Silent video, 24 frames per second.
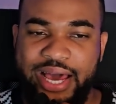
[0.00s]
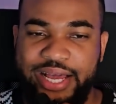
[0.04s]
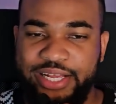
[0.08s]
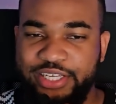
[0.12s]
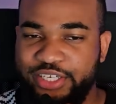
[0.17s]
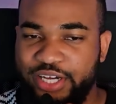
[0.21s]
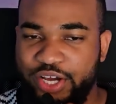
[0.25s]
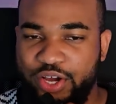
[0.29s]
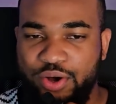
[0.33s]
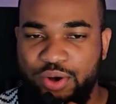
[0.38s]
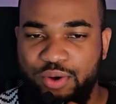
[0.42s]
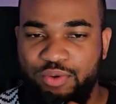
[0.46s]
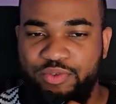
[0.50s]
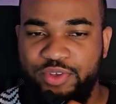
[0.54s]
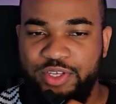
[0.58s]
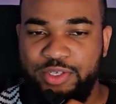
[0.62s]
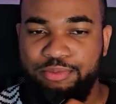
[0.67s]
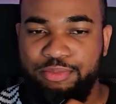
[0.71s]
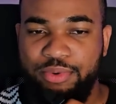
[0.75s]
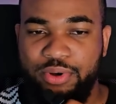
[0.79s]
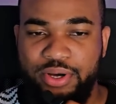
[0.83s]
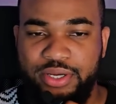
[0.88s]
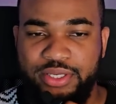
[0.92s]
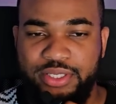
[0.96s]
check all these
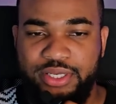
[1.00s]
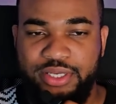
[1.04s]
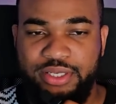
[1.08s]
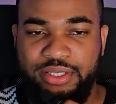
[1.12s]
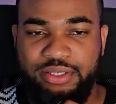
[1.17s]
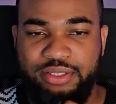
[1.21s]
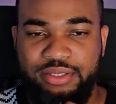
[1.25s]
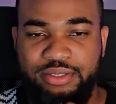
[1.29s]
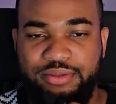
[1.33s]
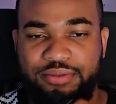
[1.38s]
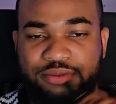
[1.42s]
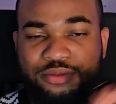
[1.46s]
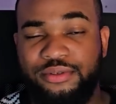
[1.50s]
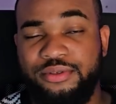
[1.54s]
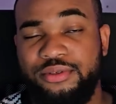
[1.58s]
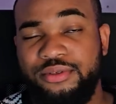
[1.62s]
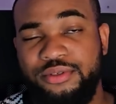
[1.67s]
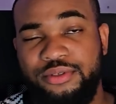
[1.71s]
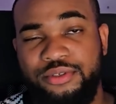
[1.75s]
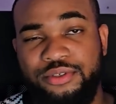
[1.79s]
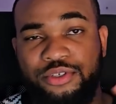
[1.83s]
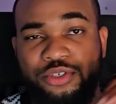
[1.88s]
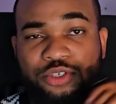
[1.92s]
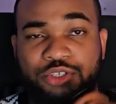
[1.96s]
boxes
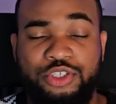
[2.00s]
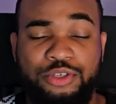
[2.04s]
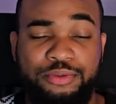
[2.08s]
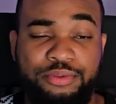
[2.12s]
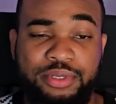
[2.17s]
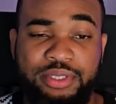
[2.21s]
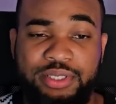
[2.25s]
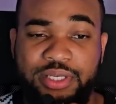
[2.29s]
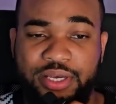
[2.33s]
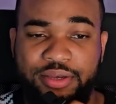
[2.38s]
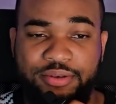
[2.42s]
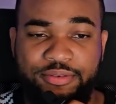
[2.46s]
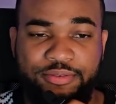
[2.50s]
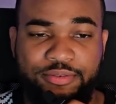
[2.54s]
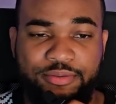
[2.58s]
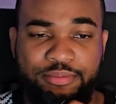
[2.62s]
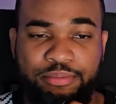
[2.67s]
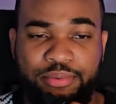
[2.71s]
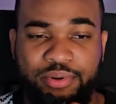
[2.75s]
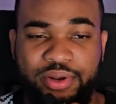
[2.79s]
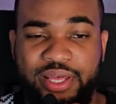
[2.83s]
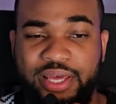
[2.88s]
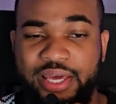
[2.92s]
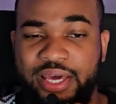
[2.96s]
just to be safe.
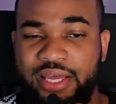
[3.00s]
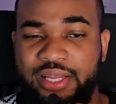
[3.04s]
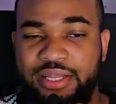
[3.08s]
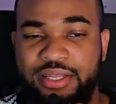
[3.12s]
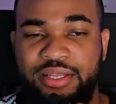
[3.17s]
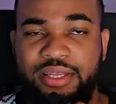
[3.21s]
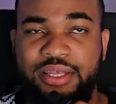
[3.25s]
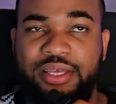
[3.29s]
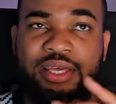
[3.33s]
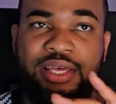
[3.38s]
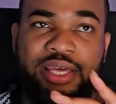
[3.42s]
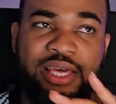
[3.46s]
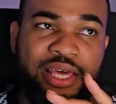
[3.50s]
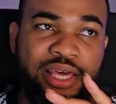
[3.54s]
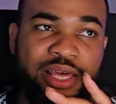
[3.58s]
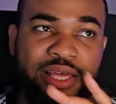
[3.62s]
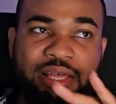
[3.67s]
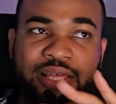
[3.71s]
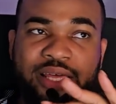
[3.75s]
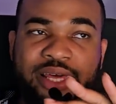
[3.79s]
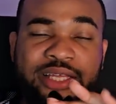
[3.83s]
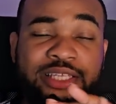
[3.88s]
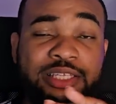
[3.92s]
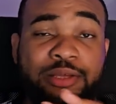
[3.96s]
But again,
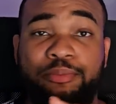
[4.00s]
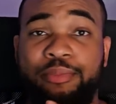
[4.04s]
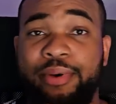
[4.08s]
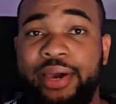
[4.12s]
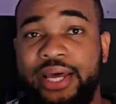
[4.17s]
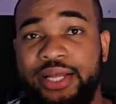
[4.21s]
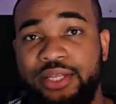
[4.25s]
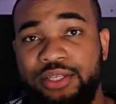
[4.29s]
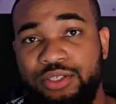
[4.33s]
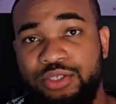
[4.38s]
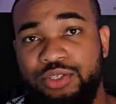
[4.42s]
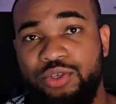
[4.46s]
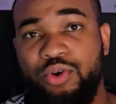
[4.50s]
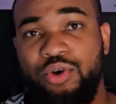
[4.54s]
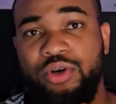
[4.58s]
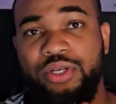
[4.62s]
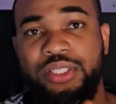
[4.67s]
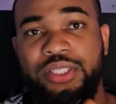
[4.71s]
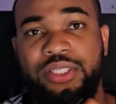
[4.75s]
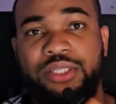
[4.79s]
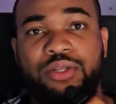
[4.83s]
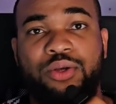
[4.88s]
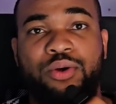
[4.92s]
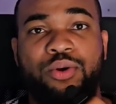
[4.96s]
it depends
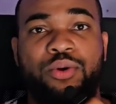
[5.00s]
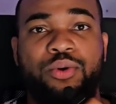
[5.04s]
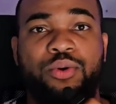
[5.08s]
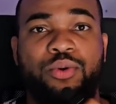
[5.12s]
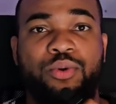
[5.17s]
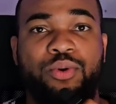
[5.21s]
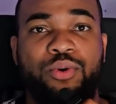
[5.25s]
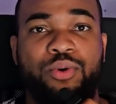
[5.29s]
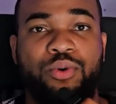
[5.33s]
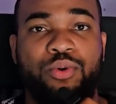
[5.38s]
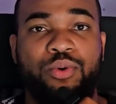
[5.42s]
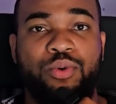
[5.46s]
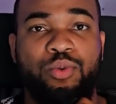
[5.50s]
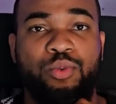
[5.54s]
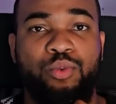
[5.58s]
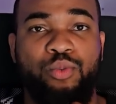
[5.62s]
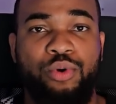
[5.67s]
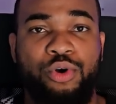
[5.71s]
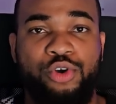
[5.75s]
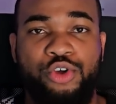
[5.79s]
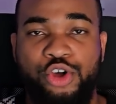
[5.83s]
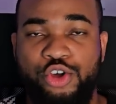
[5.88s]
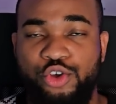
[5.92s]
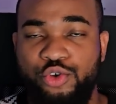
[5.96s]
on
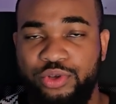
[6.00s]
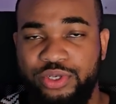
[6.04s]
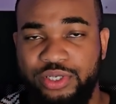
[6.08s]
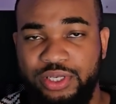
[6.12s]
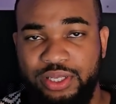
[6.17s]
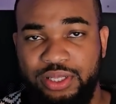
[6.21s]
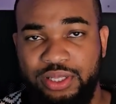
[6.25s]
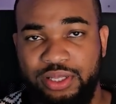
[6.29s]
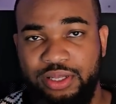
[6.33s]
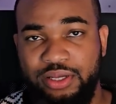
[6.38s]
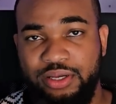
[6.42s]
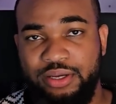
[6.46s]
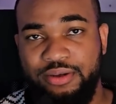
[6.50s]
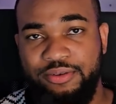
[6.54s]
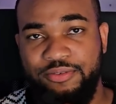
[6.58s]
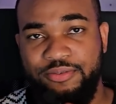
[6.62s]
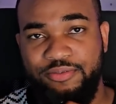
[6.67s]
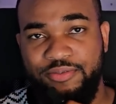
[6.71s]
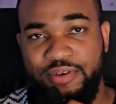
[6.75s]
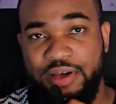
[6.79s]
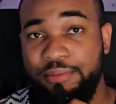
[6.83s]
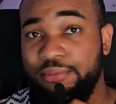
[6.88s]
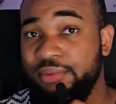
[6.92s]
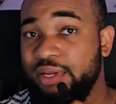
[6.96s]
what you're using the
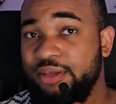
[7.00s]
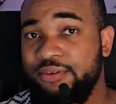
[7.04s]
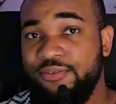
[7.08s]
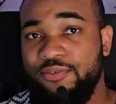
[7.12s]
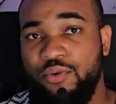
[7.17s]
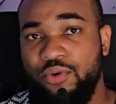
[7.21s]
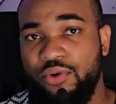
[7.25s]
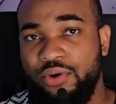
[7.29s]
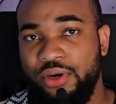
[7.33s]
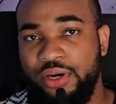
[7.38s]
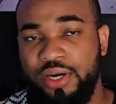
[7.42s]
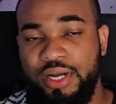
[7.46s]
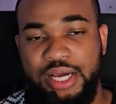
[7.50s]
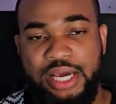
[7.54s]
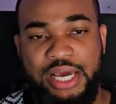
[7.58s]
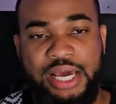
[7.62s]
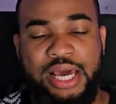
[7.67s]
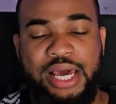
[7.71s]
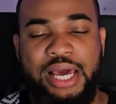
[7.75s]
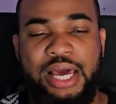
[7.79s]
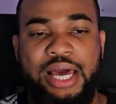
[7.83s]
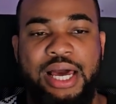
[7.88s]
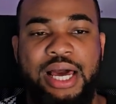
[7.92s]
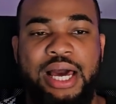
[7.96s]
family for,
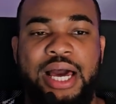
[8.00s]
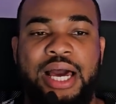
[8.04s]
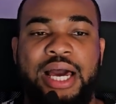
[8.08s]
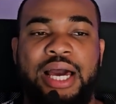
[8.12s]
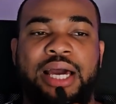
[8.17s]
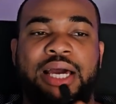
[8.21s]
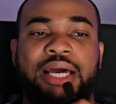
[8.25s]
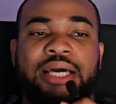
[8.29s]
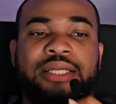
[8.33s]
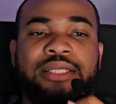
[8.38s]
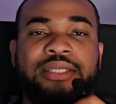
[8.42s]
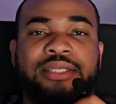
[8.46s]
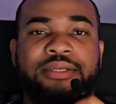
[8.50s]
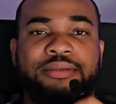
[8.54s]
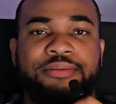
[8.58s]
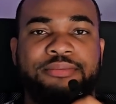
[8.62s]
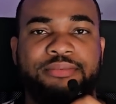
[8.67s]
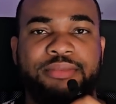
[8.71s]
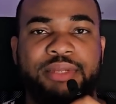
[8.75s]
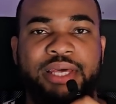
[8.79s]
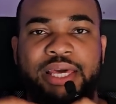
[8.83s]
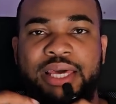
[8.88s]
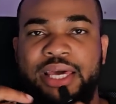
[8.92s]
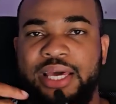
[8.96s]
and
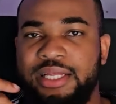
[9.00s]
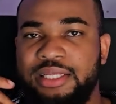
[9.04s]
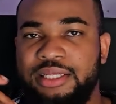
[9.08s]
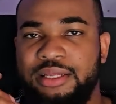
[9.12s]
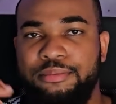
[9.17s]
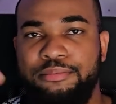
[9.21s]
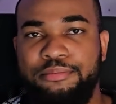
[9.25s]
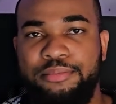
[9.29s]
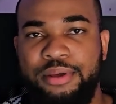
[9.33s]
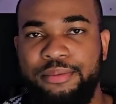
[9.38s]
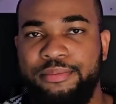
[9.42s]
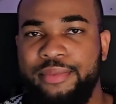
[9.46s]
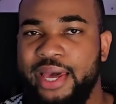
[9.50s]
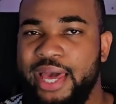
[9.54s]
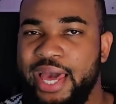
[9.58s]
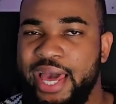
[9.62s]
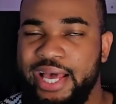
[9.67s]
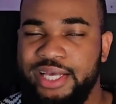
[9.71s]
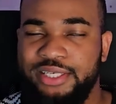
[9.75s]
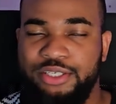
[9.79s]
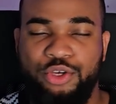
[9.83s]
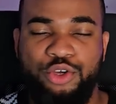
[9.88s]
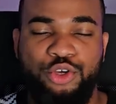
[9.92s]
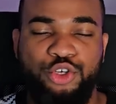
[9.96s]
again, the BIM
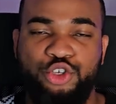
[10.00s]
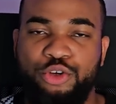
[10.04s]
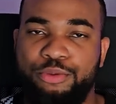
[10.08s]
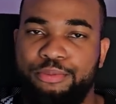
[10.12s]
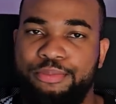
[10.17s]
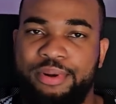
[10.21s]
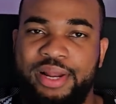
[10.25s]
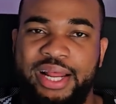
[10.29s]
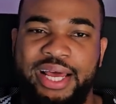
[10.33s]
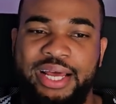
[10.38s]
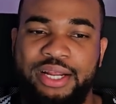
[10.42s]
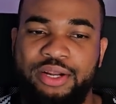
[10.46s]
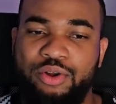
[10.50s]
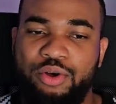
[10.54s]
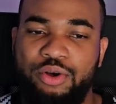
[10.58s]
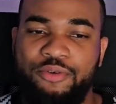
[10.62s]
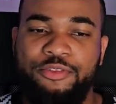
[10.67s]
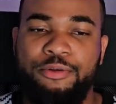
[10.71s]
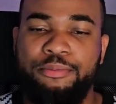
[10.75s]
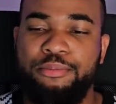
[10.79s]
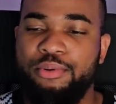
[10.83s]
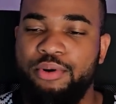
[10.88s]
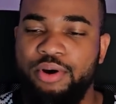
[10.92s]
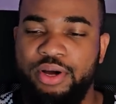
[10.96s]
execution plan of
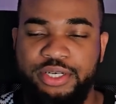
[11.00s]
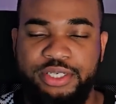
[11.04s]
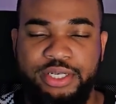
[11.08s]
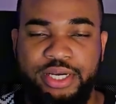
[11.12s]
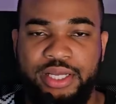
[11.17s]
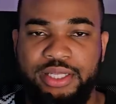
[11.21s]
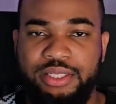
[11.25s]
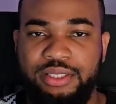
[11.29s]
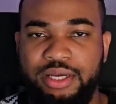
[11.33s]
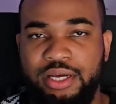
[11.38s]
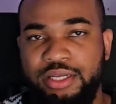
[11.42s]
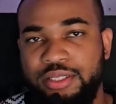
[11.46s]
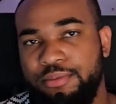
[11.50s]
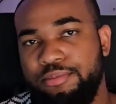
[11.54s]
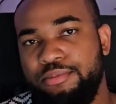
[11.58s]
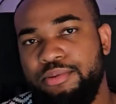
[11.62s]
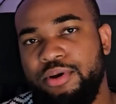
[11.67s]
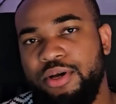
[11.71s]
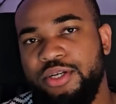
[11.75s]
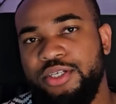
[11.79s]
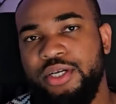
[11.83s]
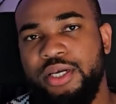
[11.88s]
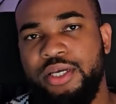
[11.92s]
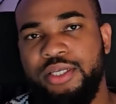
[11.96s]
the project and the
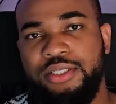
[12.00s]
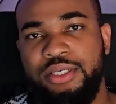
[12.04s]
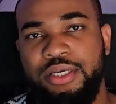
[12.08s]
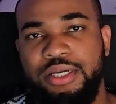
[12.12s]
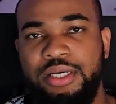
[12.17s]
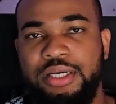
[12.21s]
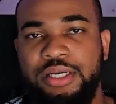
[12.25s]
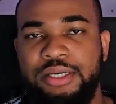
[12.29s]
project